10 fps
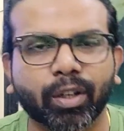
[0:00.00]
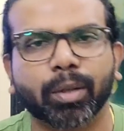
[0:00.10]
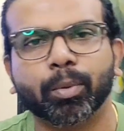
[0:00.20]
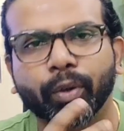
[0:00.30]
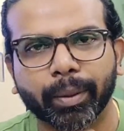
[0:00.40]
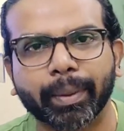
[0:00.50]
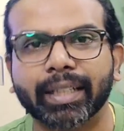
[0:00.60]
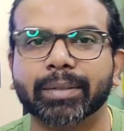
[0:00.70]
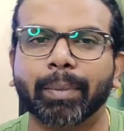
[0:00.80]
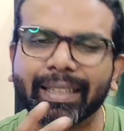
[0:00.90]
or a moving bed
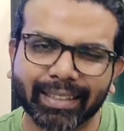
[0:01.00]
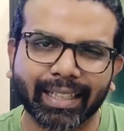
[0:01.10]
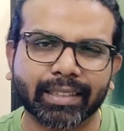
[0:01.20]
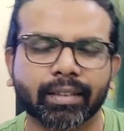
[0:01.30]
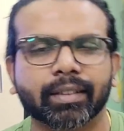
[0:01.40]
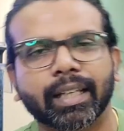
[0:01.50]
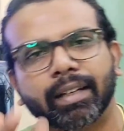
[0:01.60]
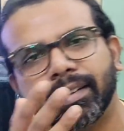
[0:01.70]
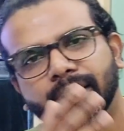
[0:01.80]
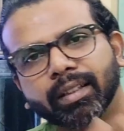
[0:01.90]
is much lesser
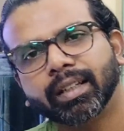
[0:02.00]
than a